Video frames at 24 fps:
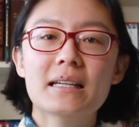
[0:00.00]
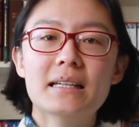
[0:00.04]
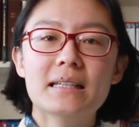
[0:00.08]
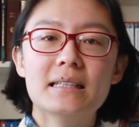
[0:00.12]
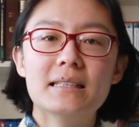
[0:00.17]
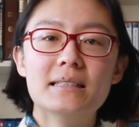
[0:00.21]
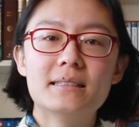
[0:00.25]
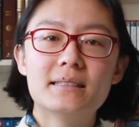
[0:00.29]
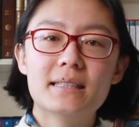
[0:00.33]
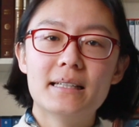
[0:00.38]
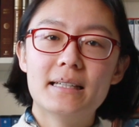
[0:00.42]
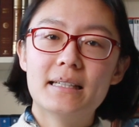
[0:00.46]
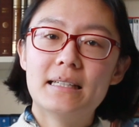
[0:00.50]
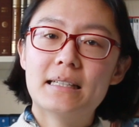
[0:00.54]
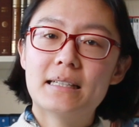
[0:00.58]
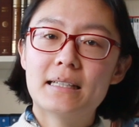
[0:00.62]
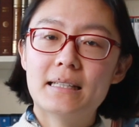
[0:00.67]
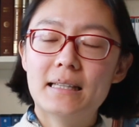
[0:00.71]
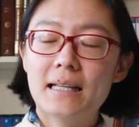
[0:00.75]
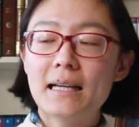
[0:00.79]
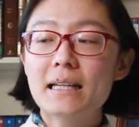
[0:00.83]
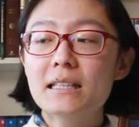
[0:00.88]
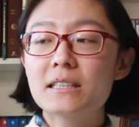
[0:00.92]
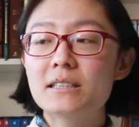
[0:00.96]
It's a
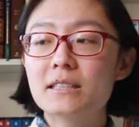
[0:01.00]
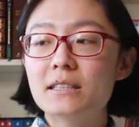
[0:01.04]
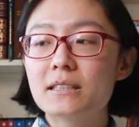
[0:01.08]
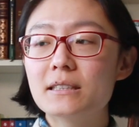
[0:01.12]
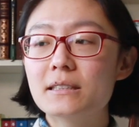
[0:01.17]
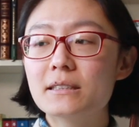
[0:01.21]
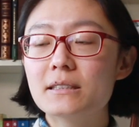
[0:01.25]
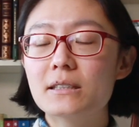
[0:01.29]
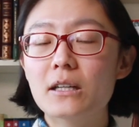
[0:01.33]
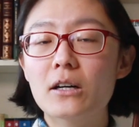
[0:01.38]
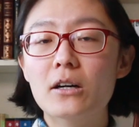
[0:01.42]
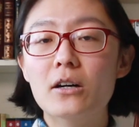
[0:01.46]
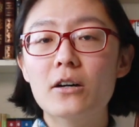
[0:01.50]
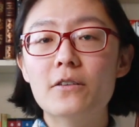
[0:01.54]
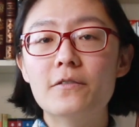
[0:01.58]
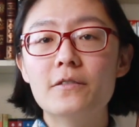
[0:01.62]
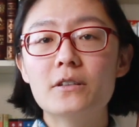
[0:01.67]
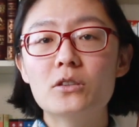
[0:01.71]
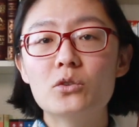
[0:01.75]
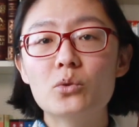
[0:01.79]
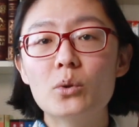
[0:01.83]
collection of